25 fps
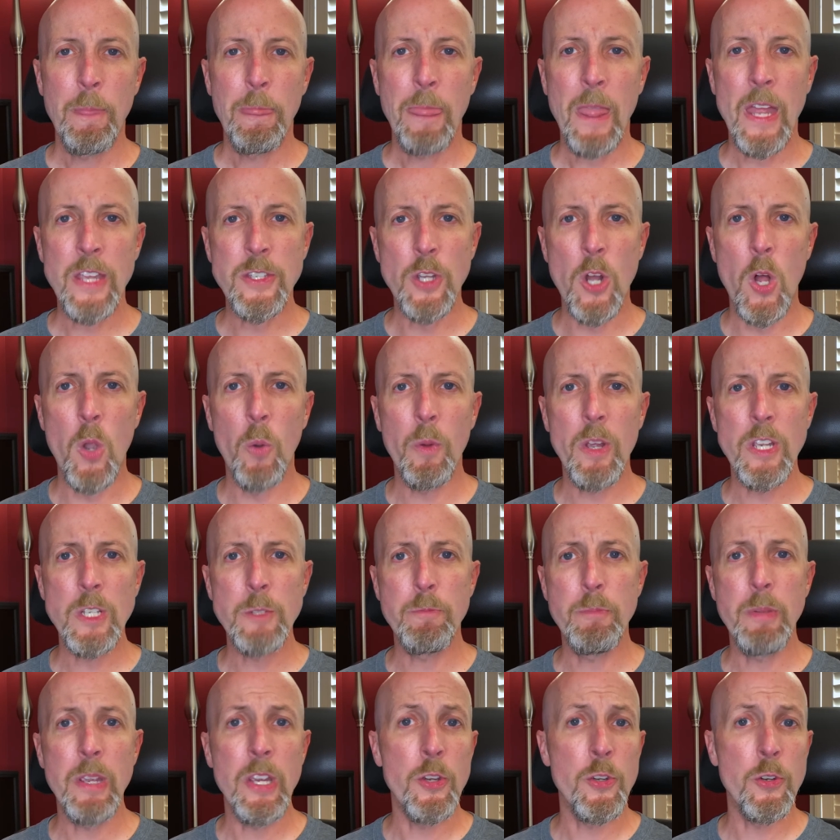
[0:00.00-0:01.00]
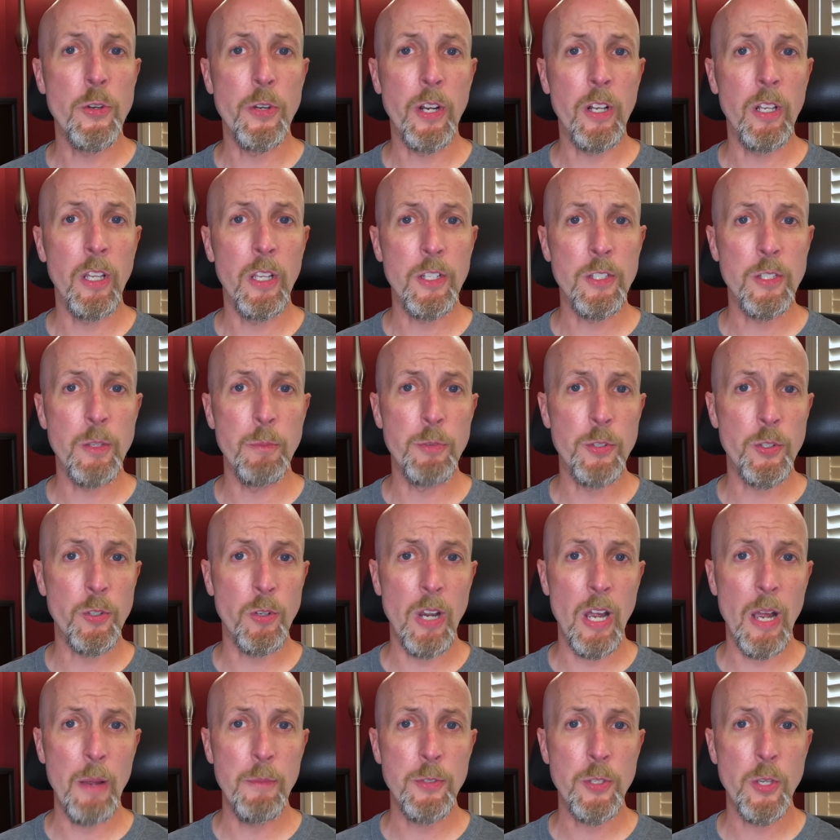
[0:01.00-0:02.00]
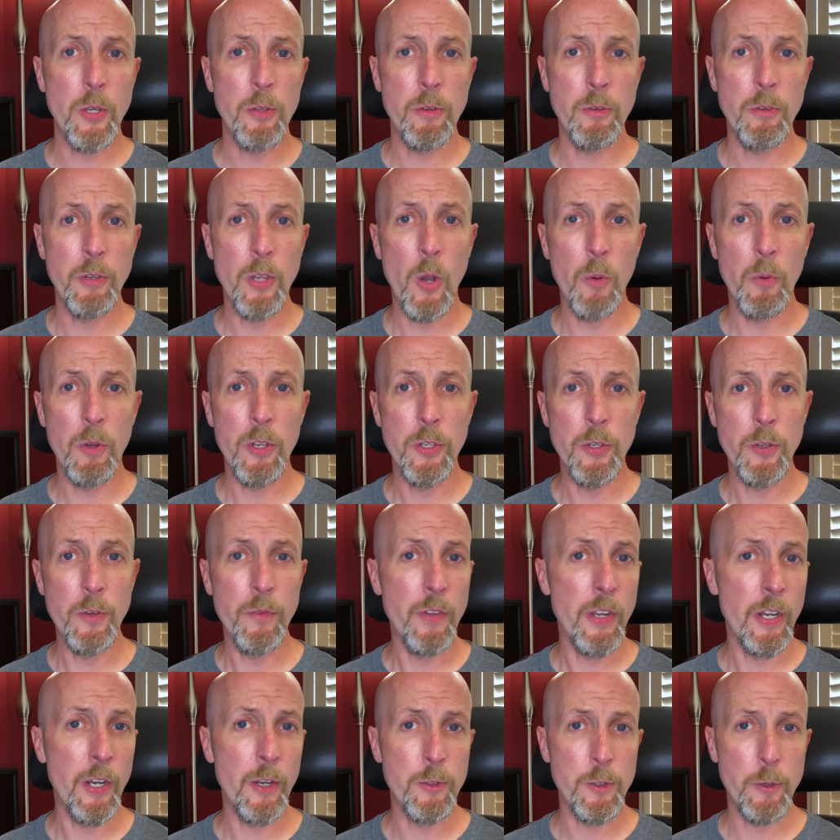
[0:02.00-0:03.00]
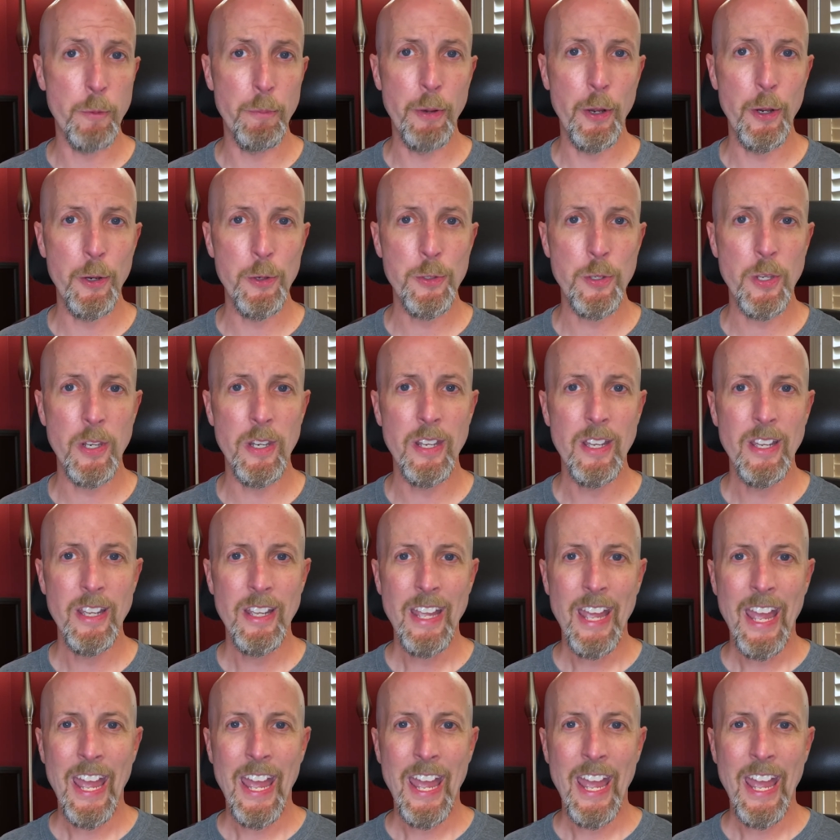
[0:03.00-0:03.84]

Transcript: As always, be sure to click subscribe so you know when new videos are posted,